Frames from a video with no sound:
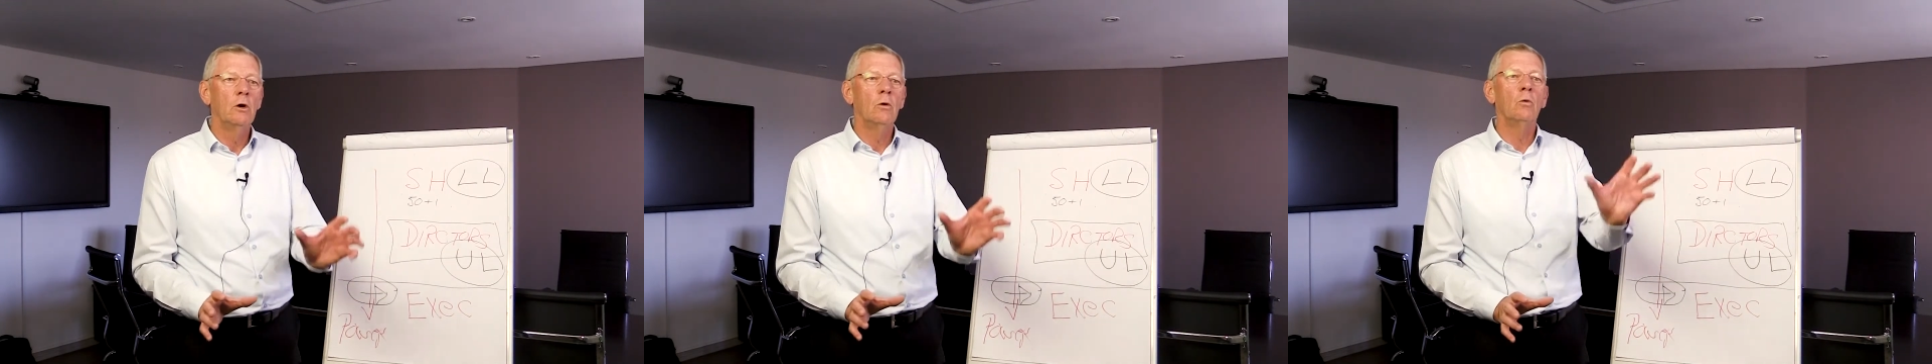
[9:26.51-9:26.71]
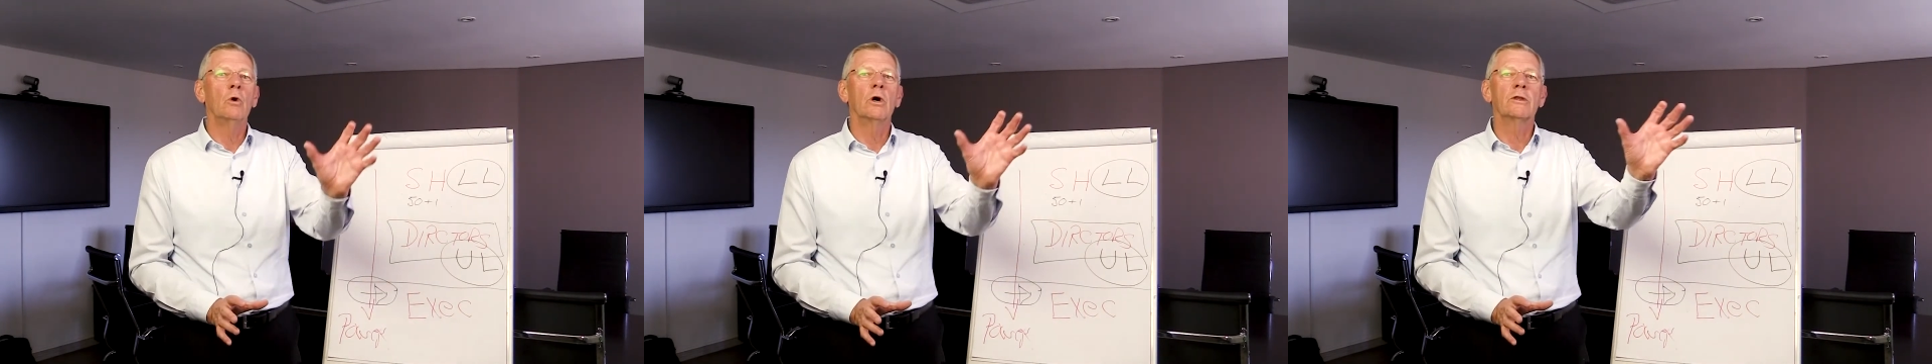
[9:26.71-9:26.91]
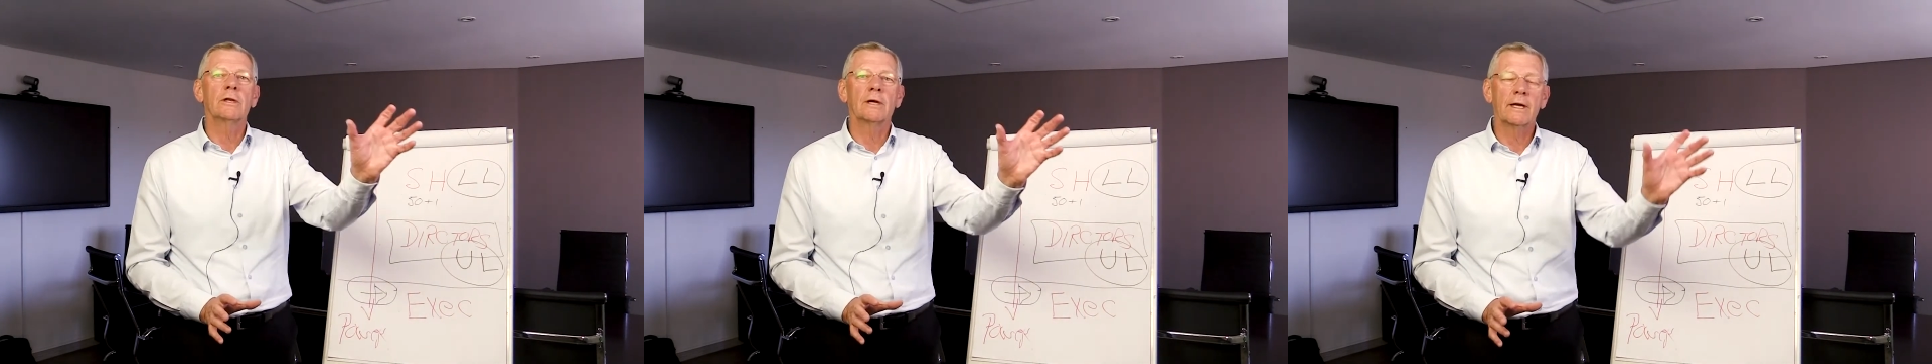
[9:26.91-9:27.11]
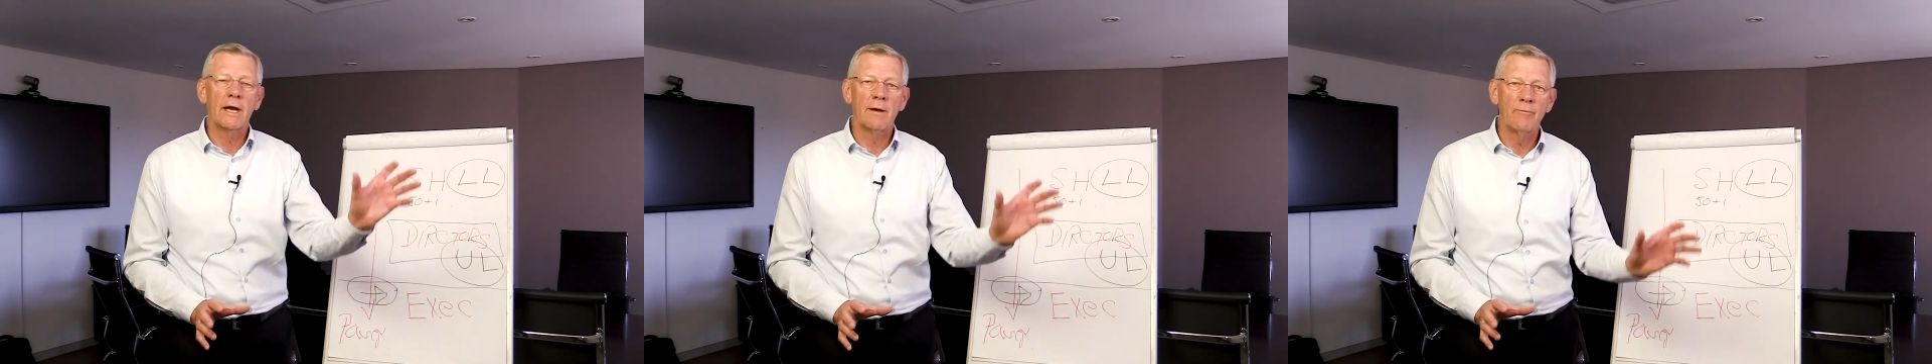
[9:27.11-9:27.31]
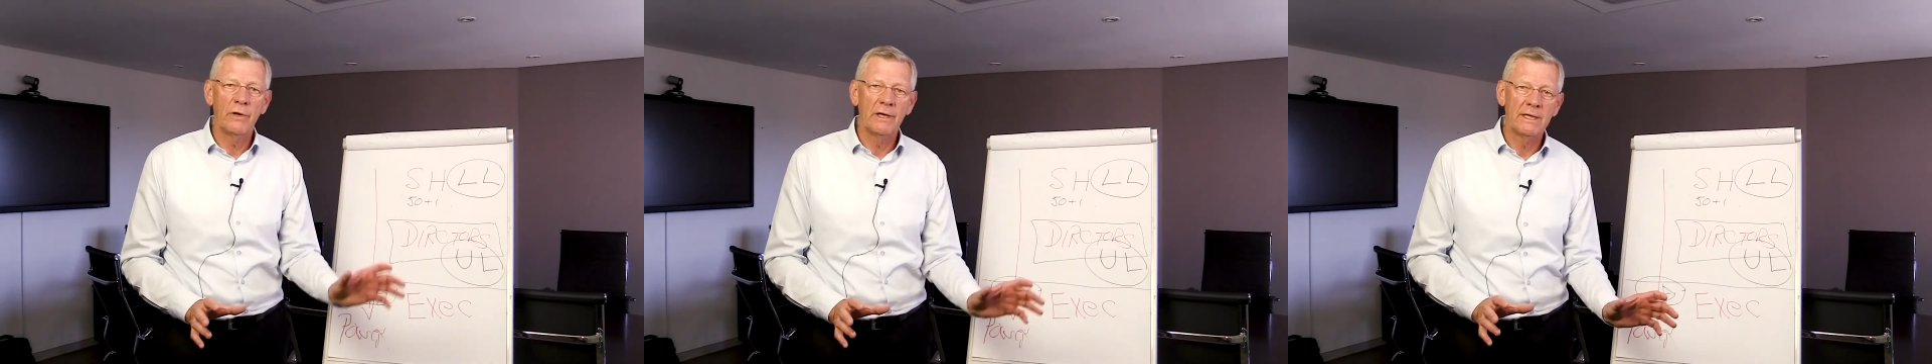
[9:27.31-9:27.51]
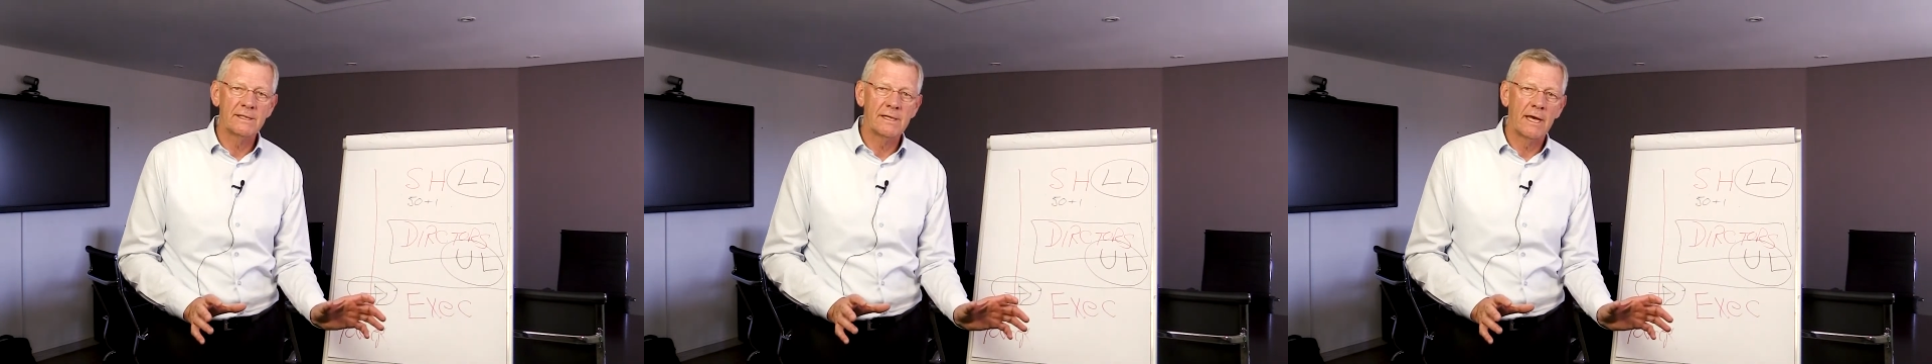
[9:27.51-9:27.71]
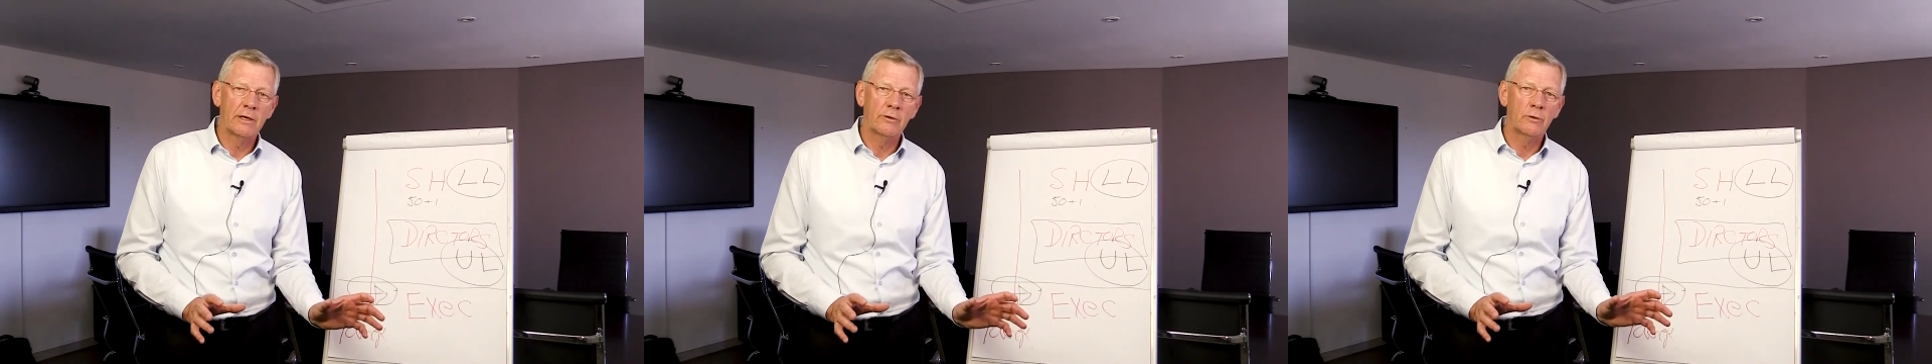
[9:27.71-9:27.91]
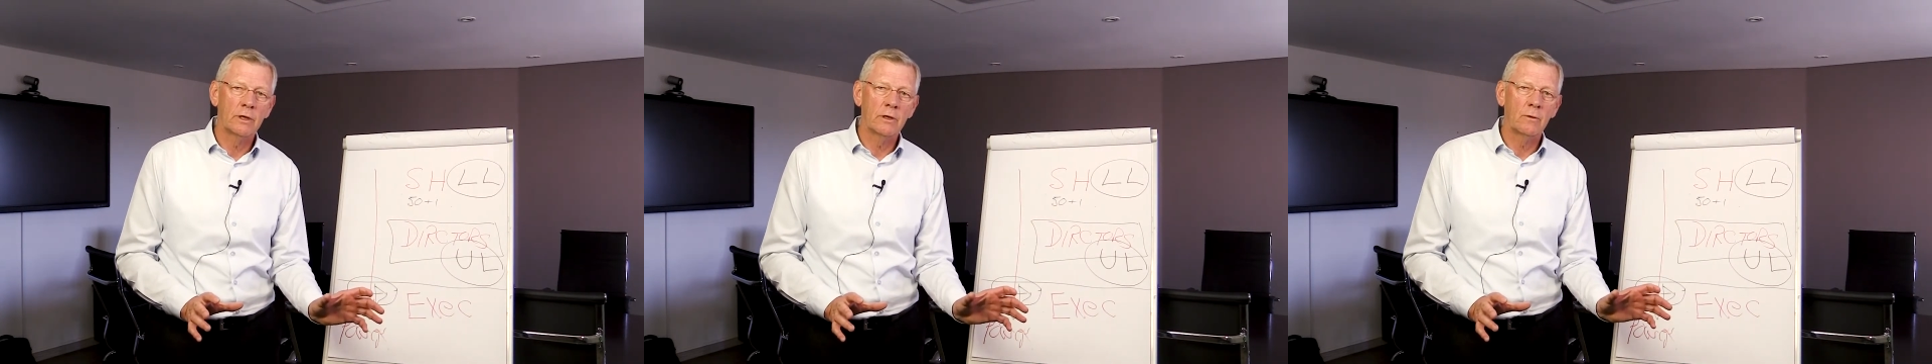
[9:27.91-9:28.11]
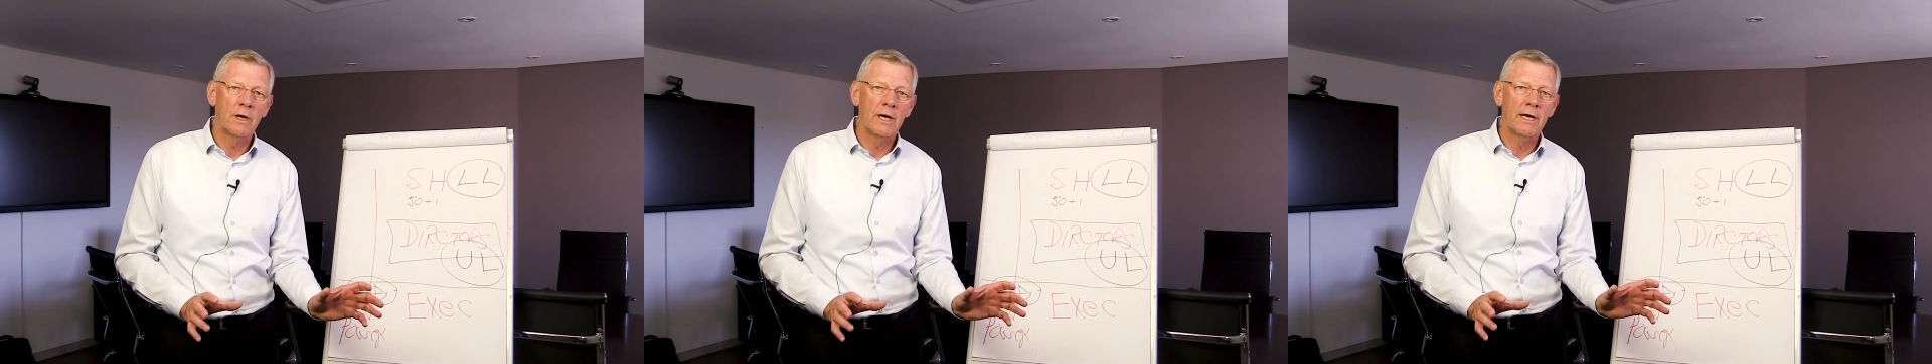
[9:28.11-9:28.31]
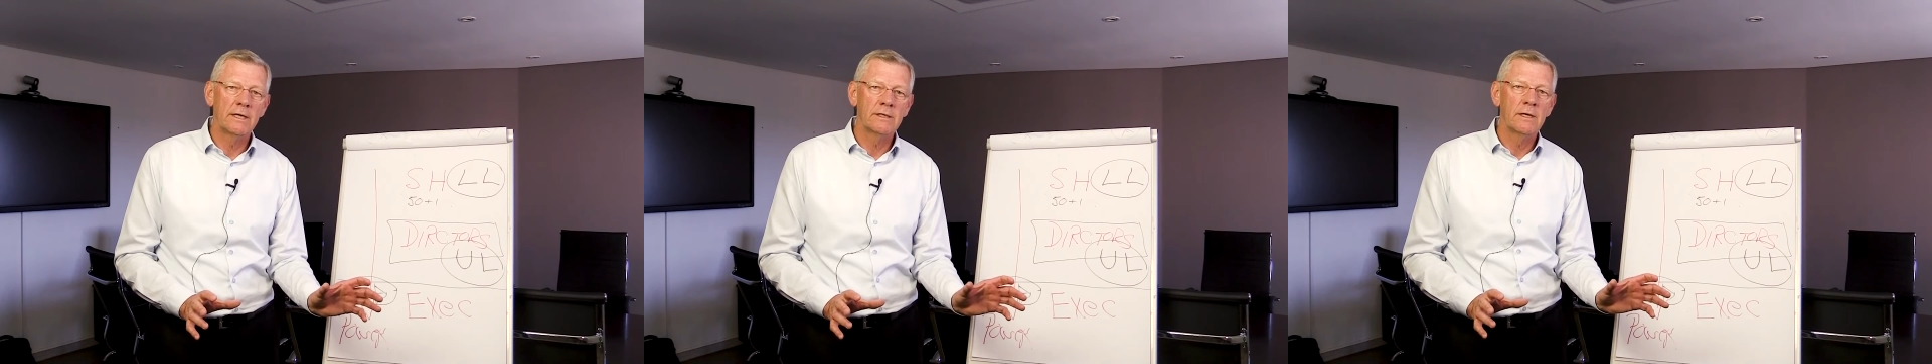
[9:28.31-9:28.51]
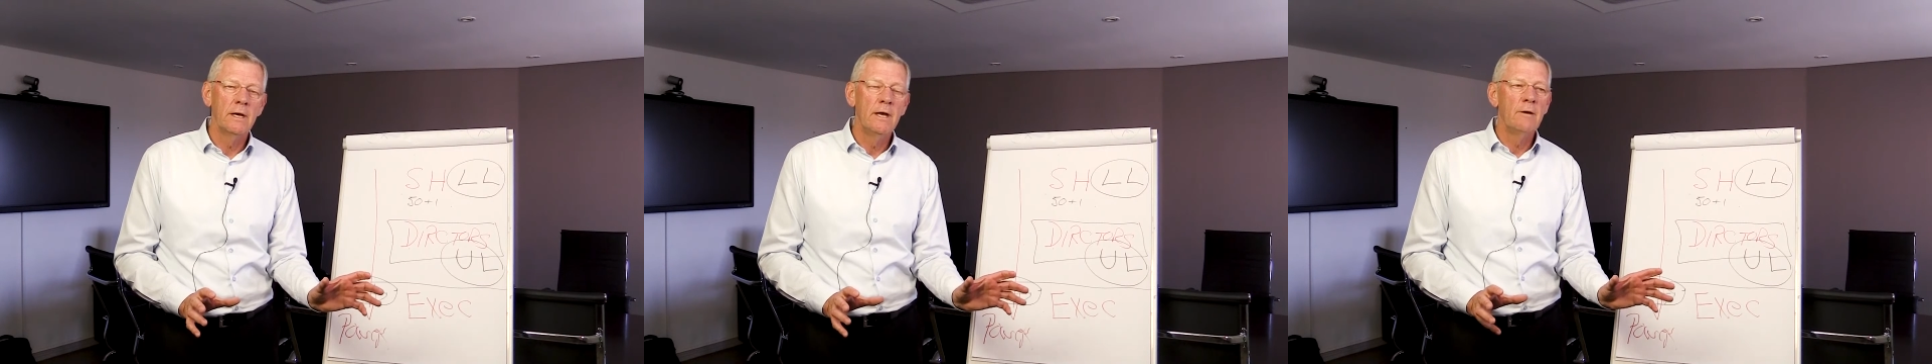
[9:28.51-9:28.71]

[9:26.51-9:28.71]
what the Companies Act requires,